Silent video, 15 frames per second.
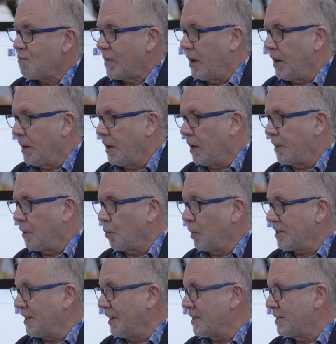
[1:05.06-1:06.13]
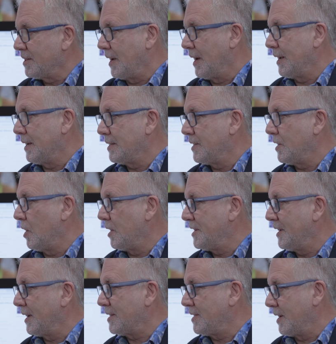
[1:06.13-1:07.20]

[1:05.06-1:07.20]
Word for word: uh, on the workstation side is the RTX